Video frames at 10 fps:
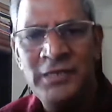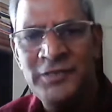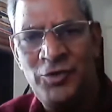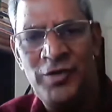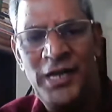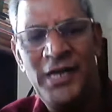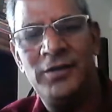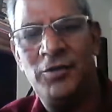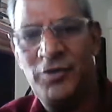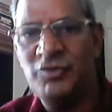organ
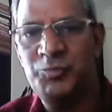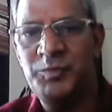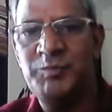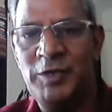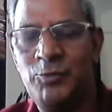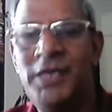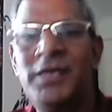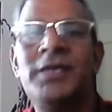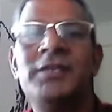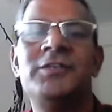of speech, by the way,
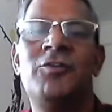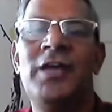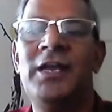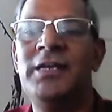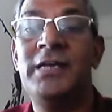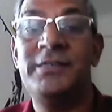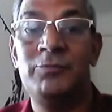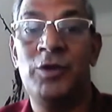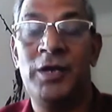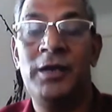is an organ,
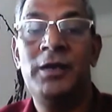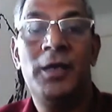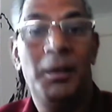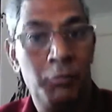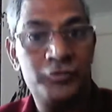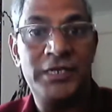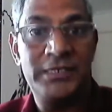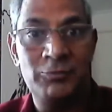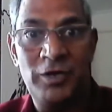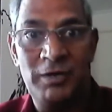active organ, most
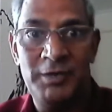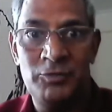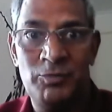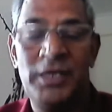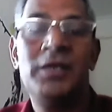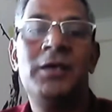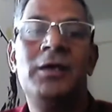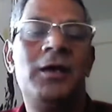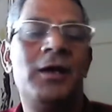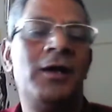active organ, by the way,
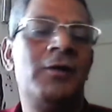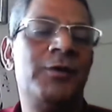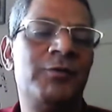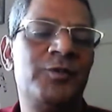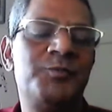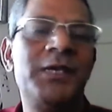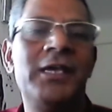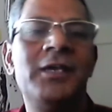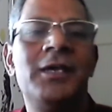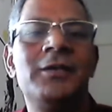when we
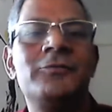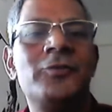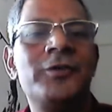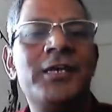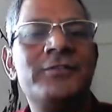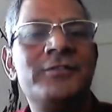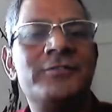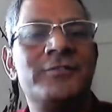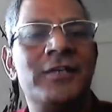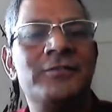speak, so it gets
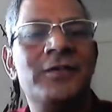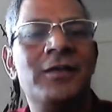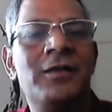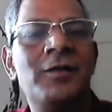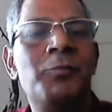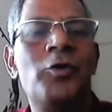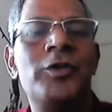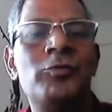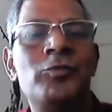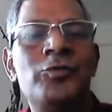exercise. The more
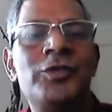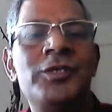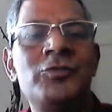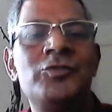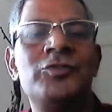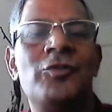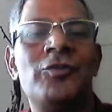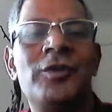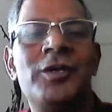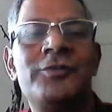you use
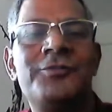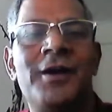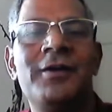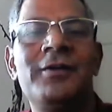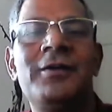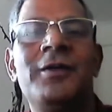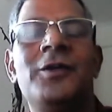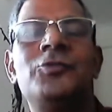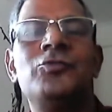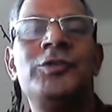your tongue
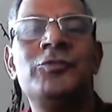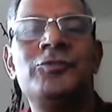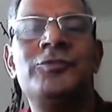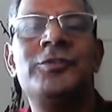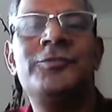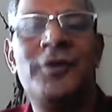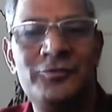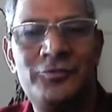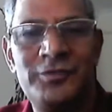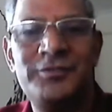to use
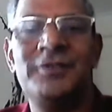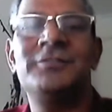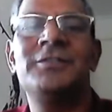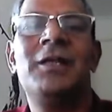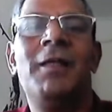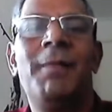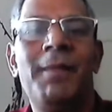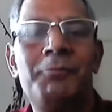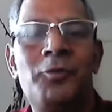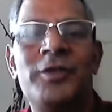tongue twisters,
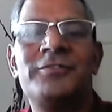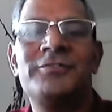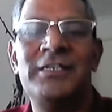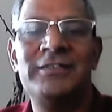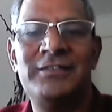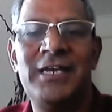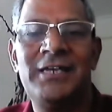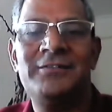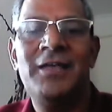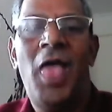the more exercise it
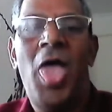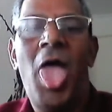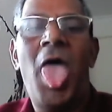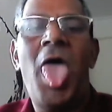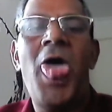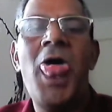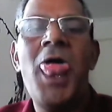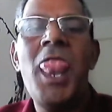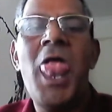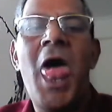gets.
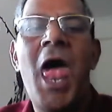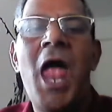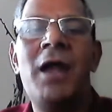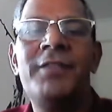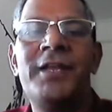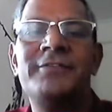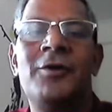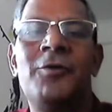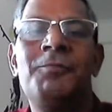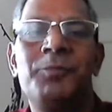That's
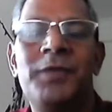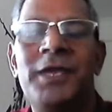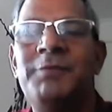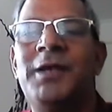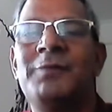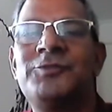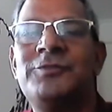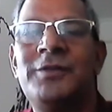how it becomes,